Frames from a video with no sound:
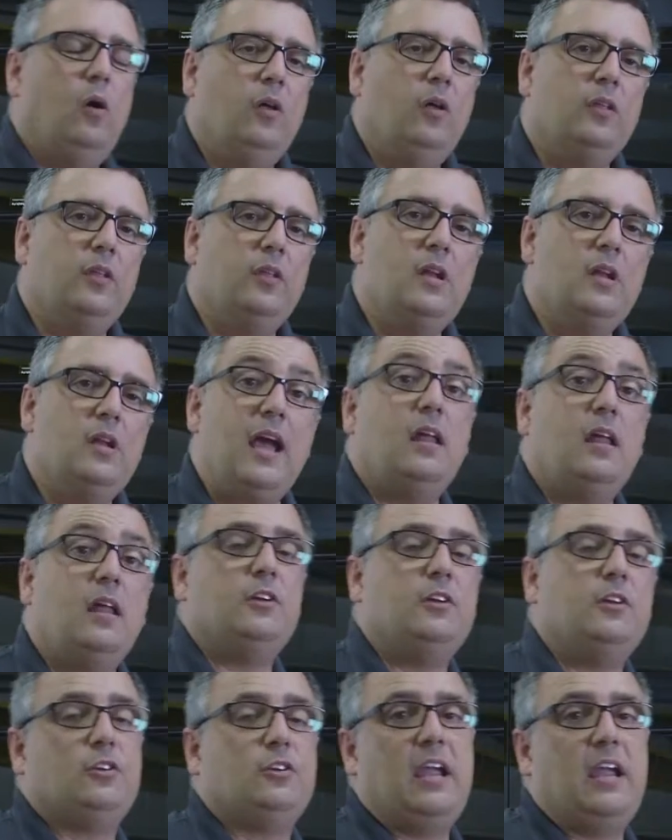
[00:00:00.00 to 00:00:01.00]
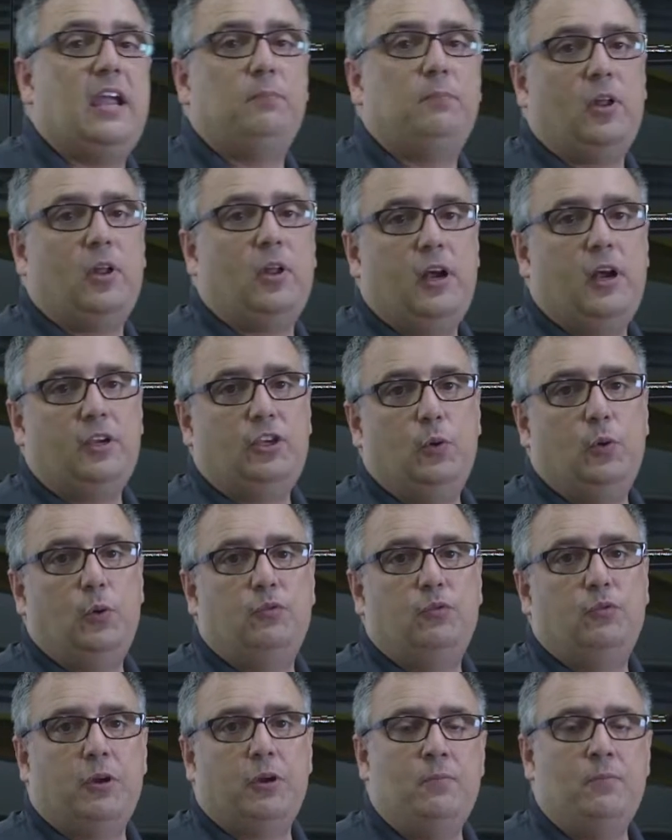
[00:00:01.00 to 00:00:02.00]
The nylon drain plug you
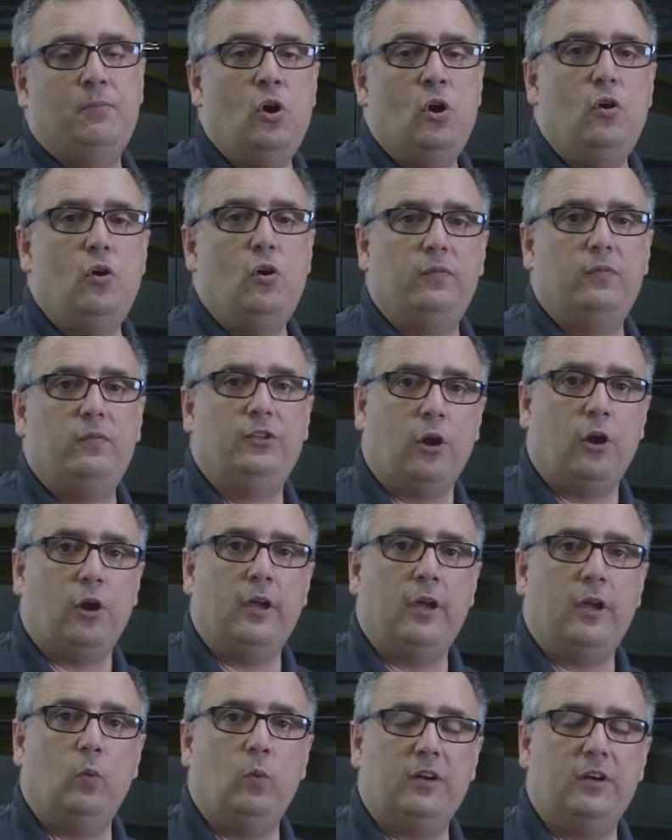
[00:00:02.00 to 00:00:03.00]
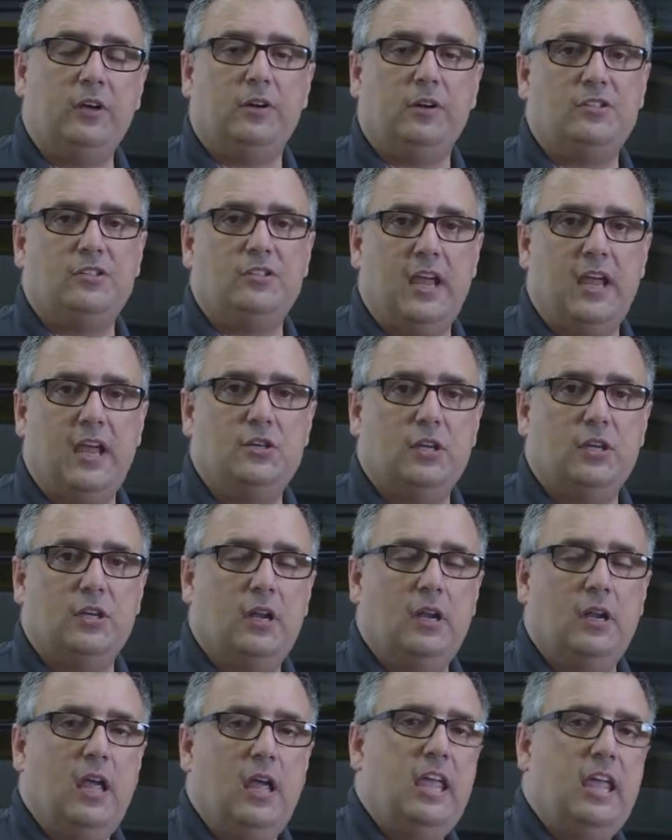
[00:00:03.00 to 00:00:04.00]
would remove during
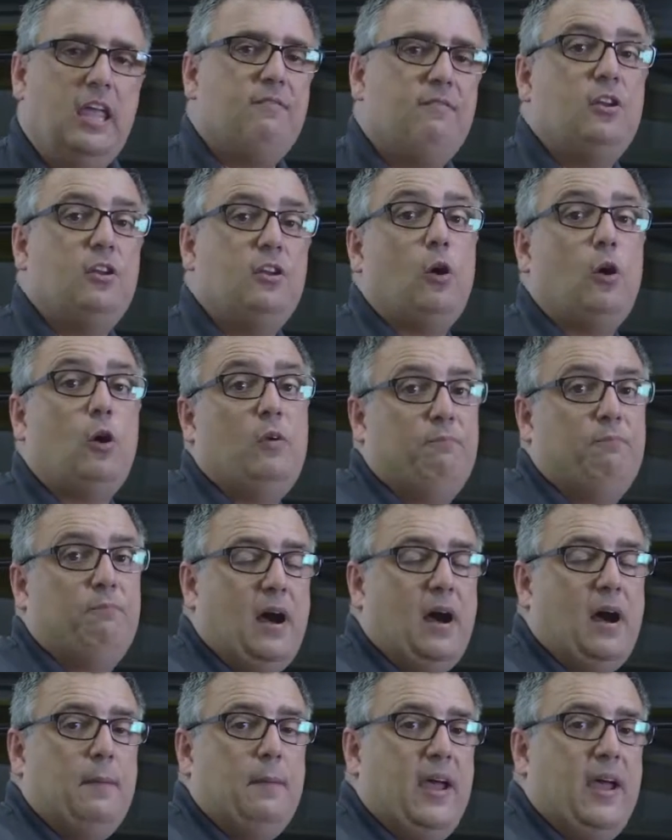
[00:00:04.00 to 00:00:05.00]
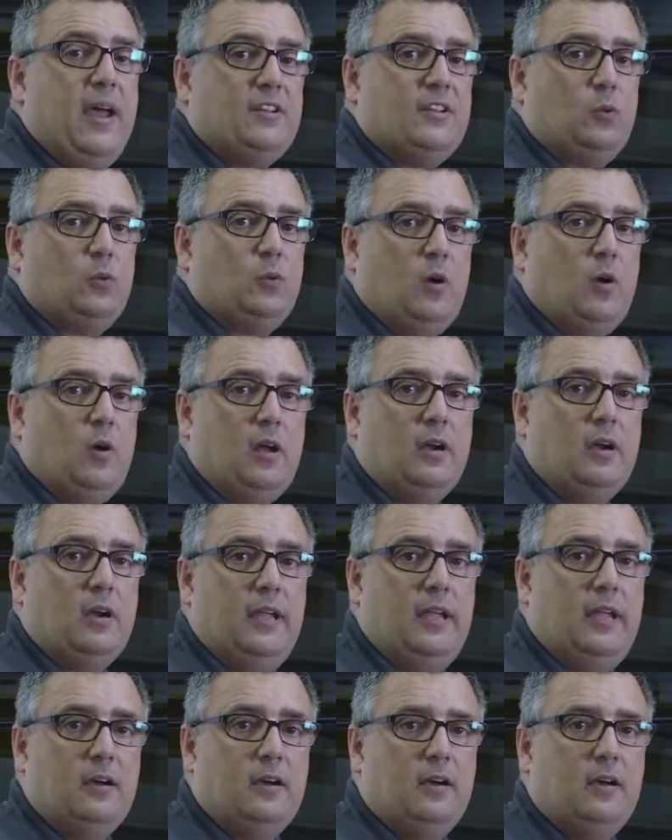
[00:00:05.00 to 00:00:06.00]
winterization. Even though we've bypassed the water
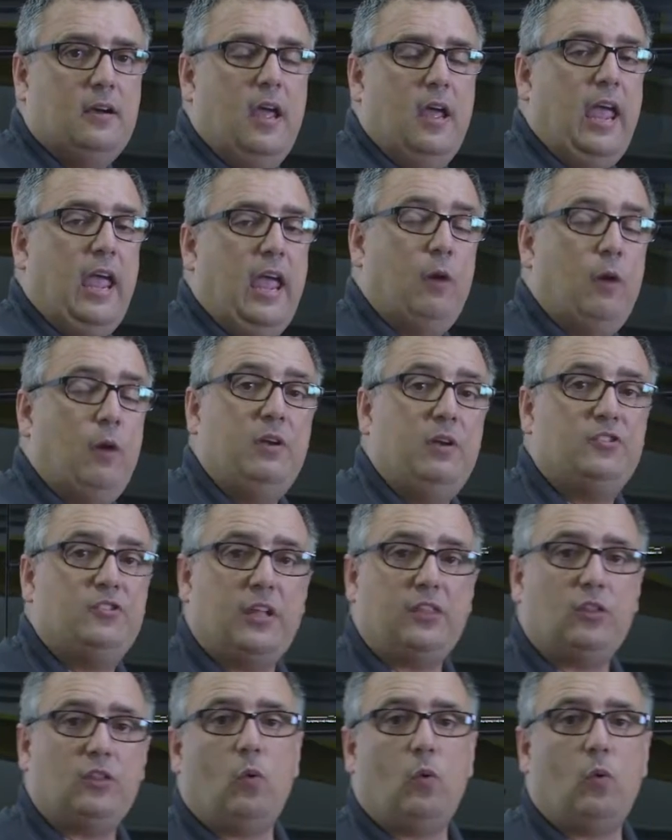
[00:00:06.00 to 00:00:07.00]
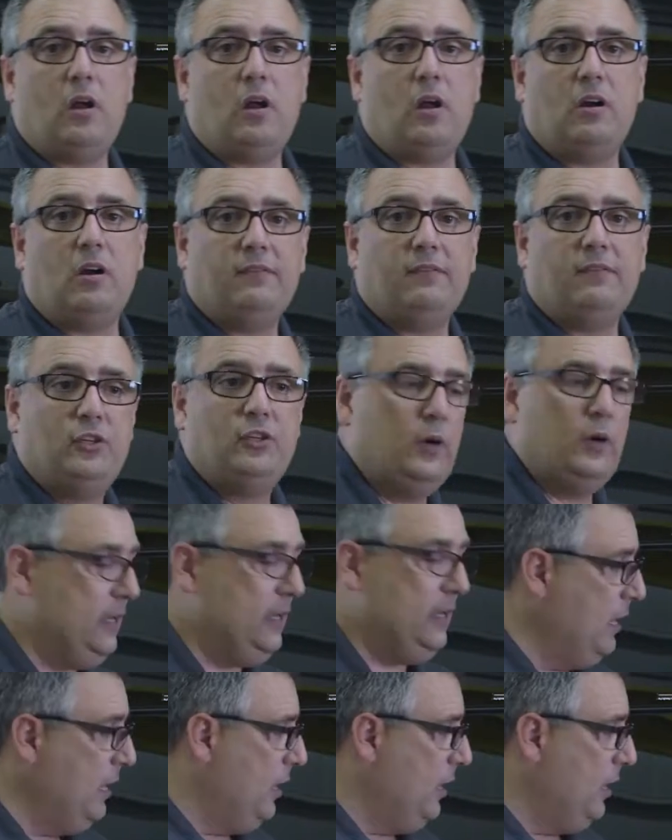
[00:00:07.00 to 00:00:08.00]
heater and we've shut the water off to it,
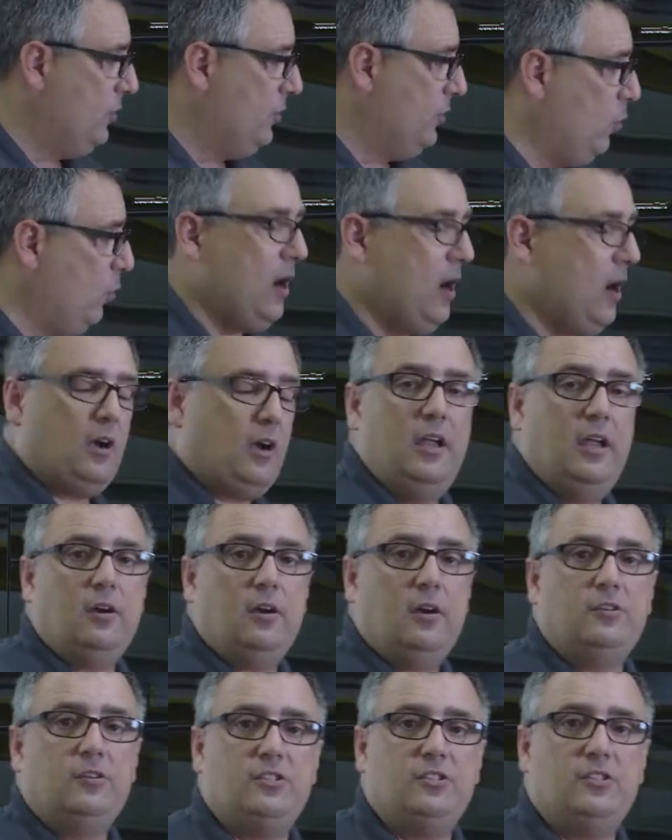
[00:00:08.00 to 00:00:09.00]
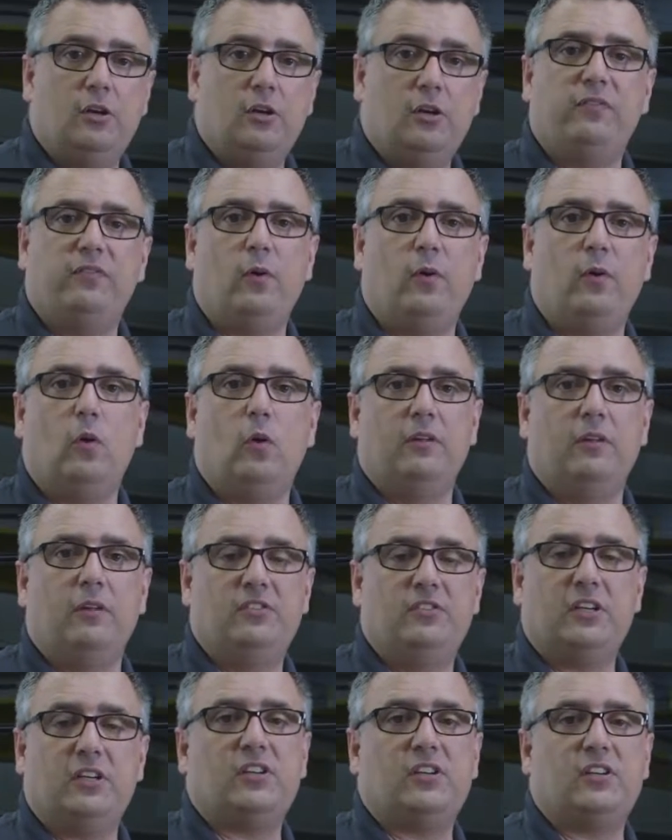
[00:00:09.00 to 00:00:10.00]
the water heater is still full of
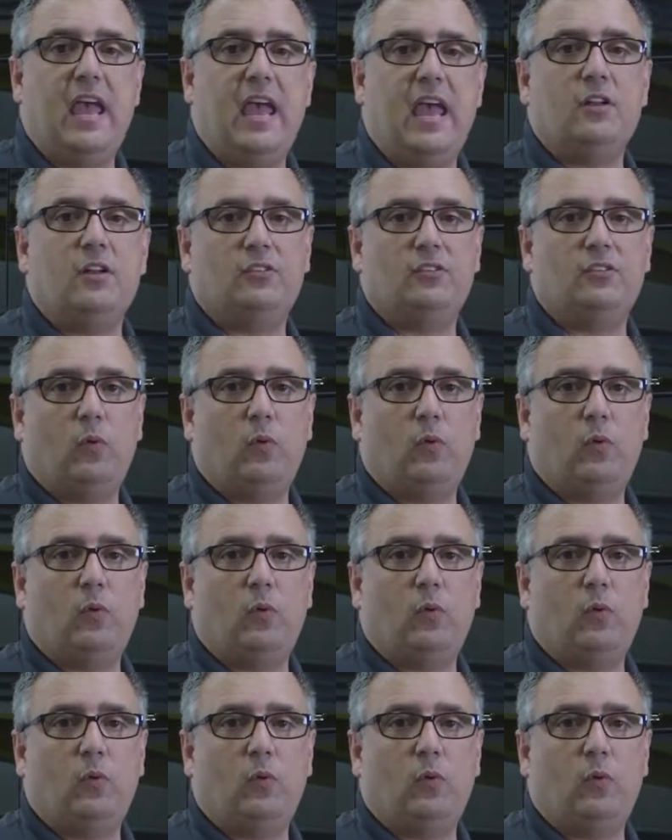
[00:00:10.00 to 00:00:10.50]
6 gallons of